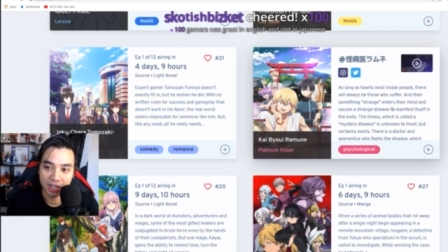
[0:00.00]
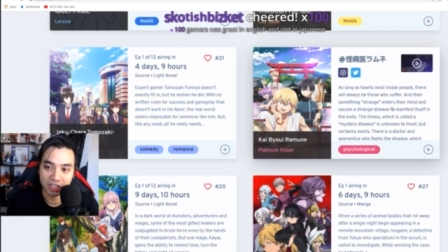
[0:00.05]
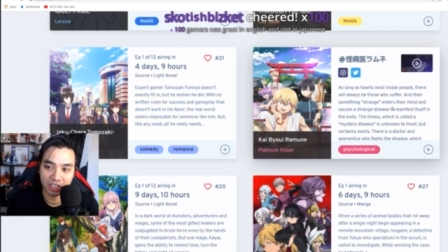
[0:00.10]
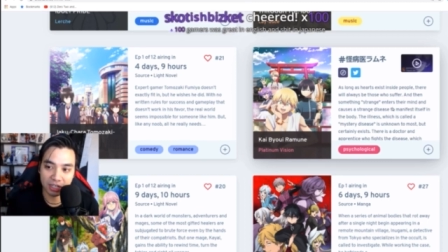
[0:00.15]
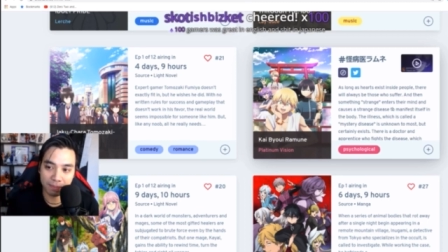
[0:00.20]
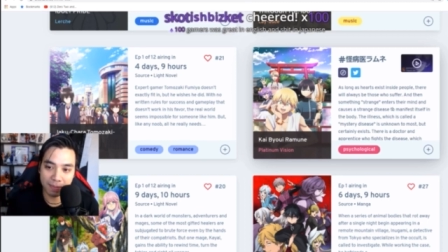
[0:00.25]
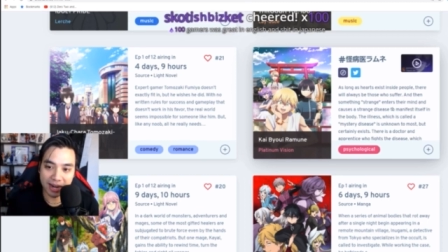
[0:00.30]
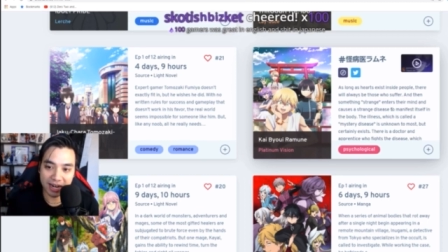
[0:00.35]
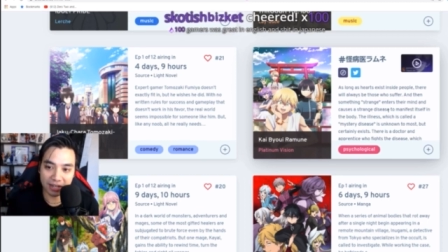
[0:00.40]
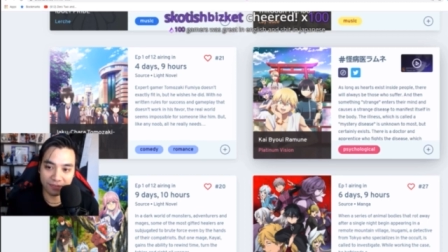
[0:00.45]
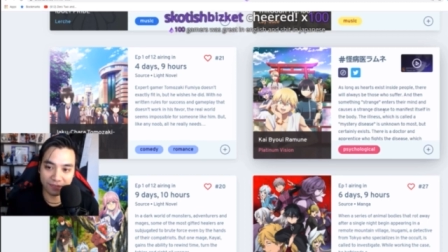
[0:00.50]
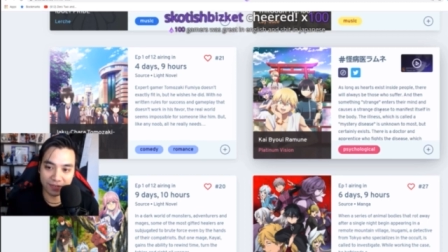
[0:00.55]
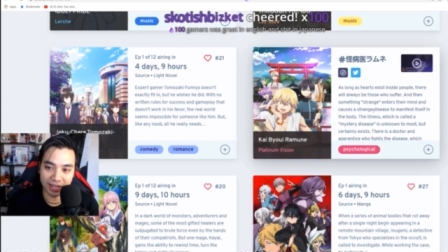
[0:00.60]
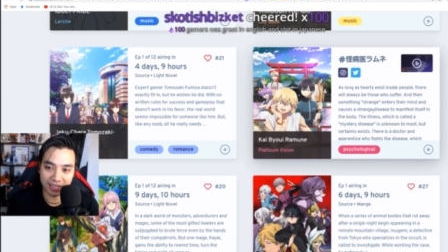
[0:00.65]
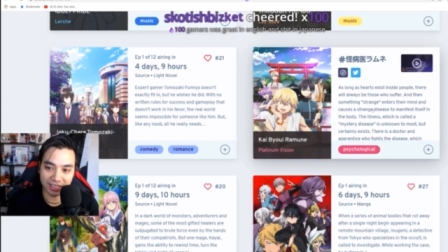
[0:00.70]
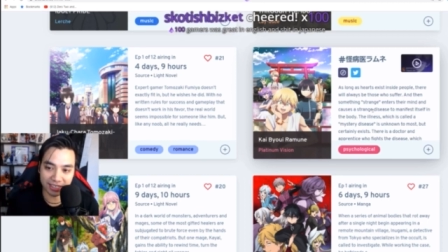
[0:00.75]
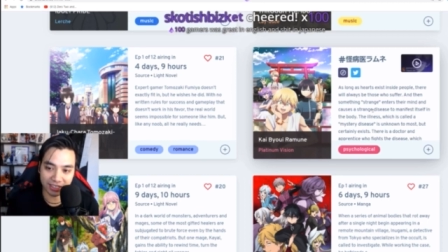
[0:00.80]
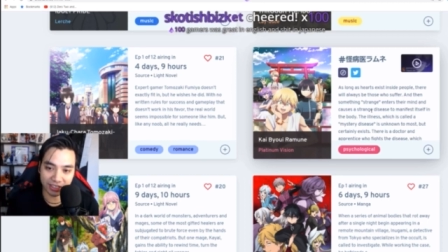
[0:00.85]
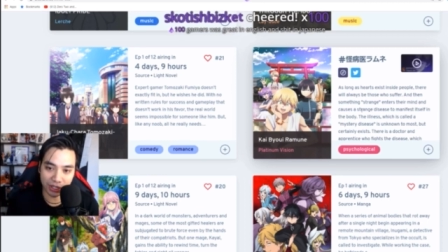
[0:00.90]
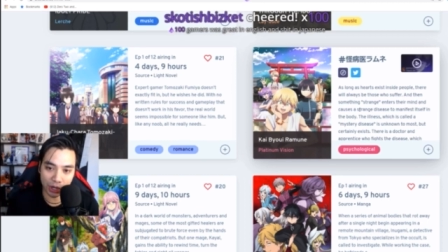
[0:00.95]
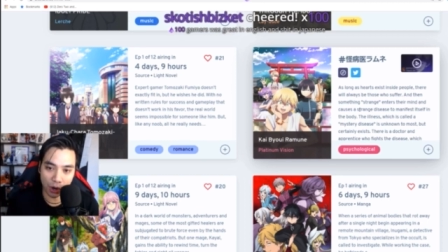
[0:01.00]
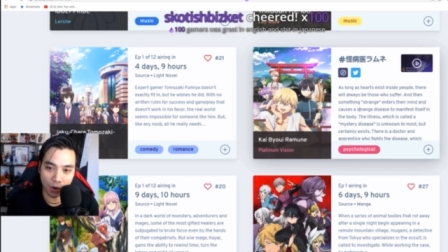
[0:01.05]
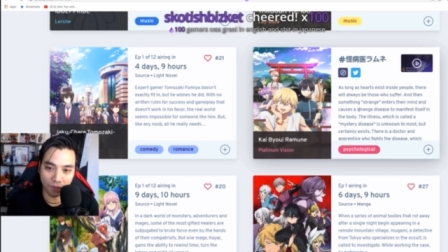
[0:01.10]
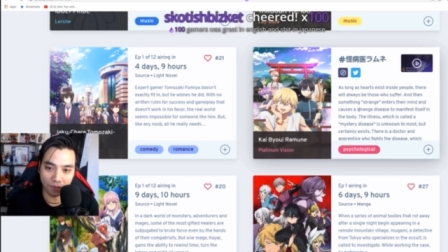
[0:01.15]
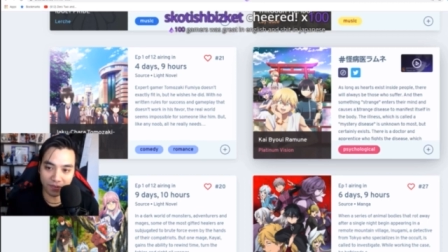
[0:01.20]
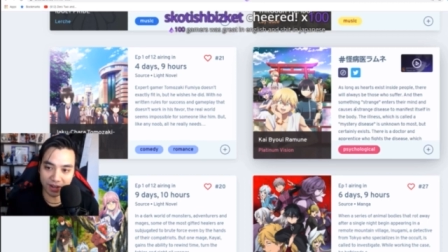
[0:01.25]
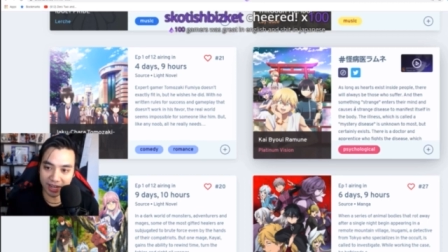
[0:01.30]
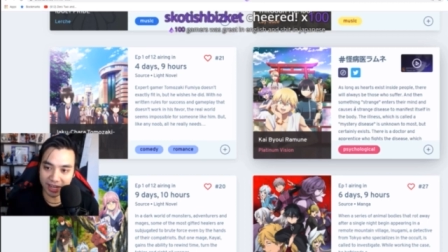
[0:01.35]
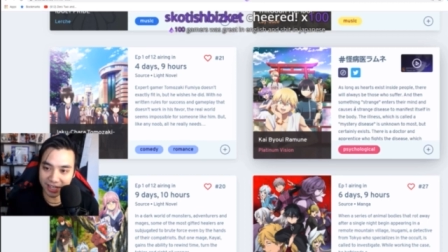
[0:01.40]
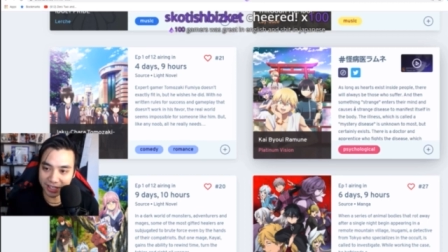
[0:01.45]
to manifest
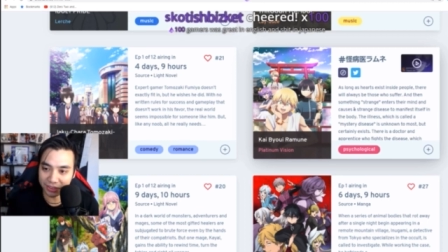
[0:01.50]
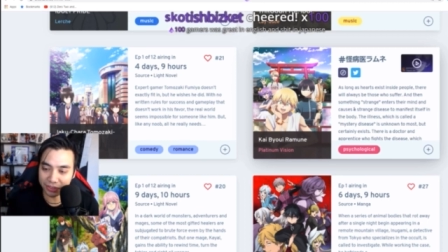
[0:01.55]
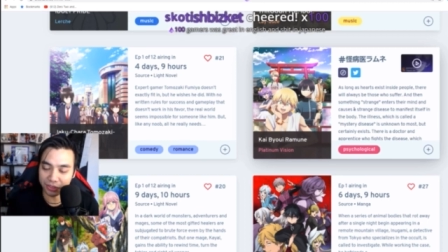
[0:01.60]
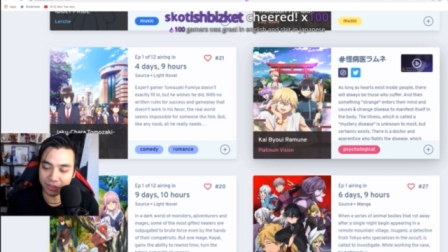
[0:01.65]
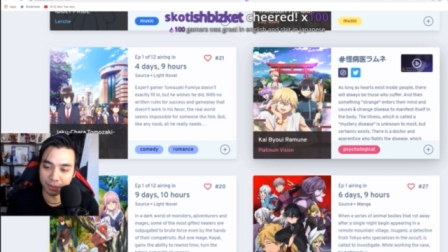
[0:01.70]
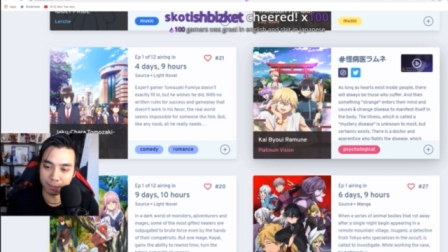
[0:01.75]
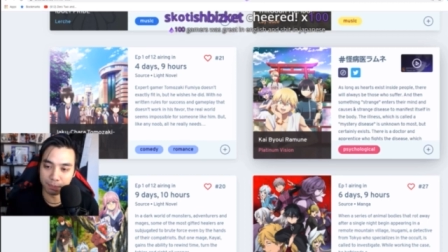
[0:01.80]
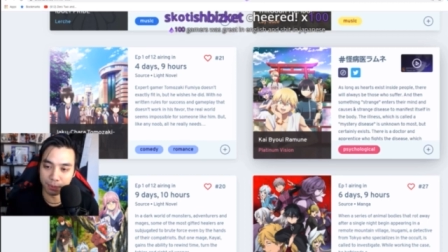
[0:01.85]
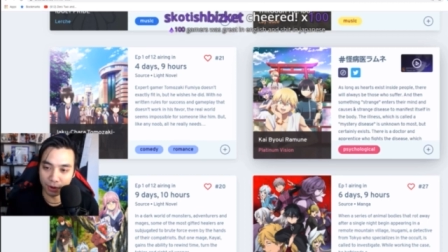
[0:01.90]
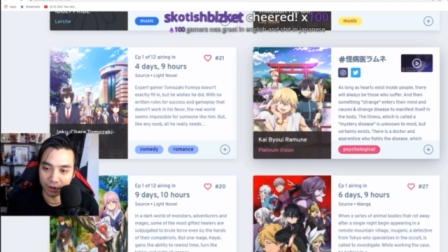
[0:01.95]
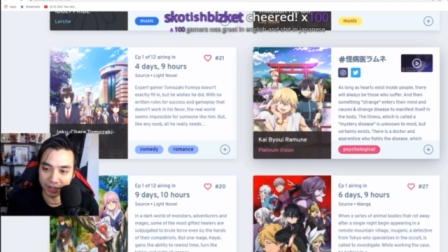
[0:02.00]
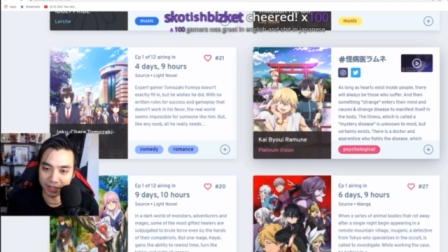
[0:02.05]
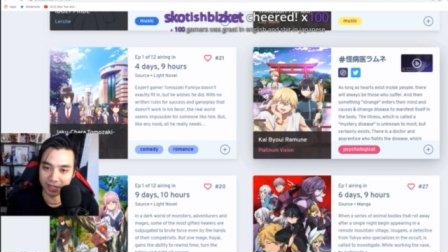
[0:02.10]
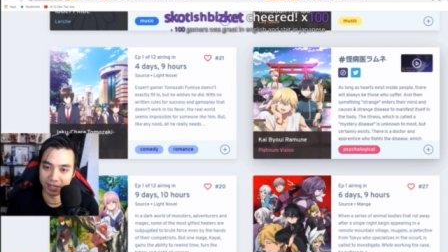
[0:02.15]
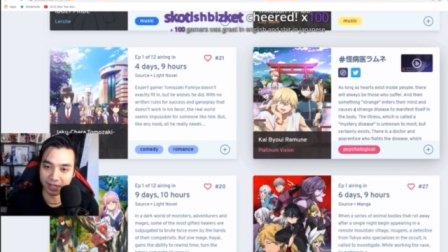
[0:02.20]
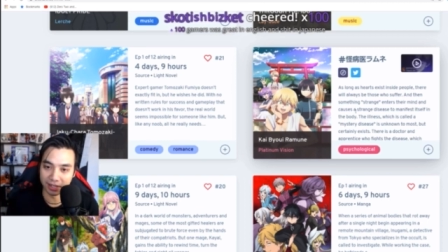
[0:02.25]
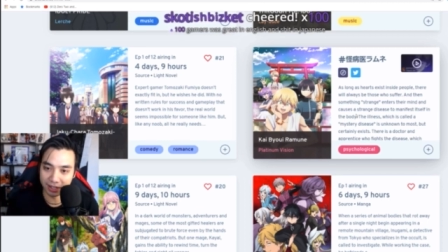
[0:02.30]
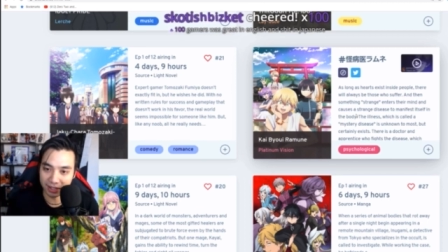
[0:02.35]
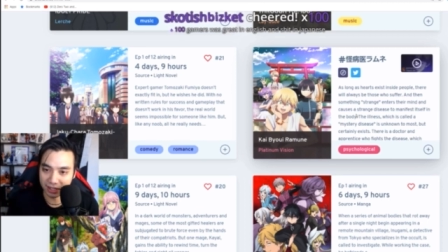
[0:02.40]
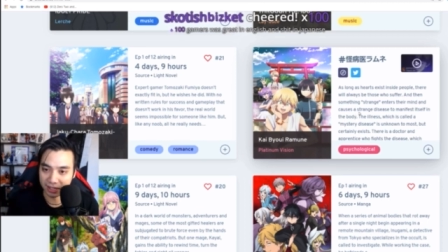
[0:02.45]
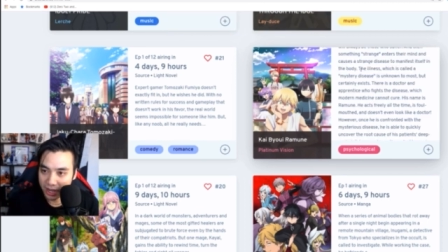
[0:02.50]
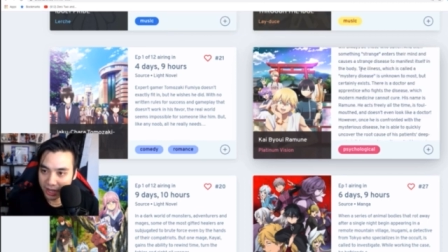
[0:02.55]
itself in the body.